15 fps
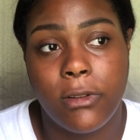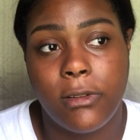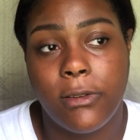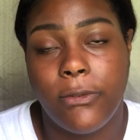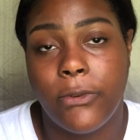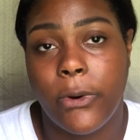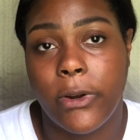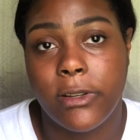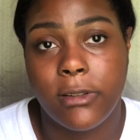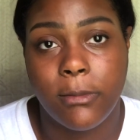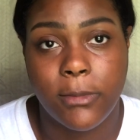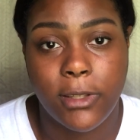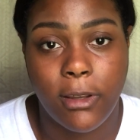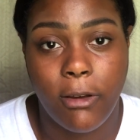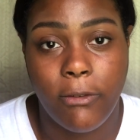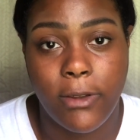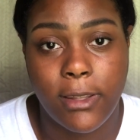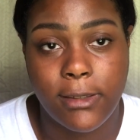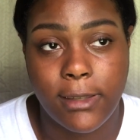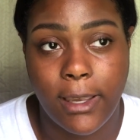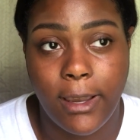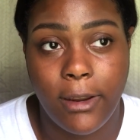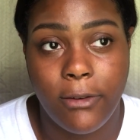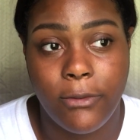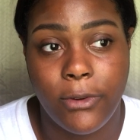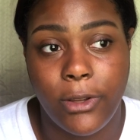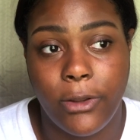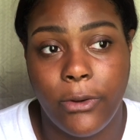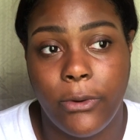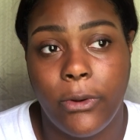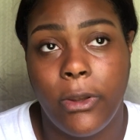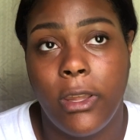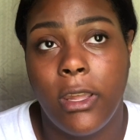to force themselves inside of you.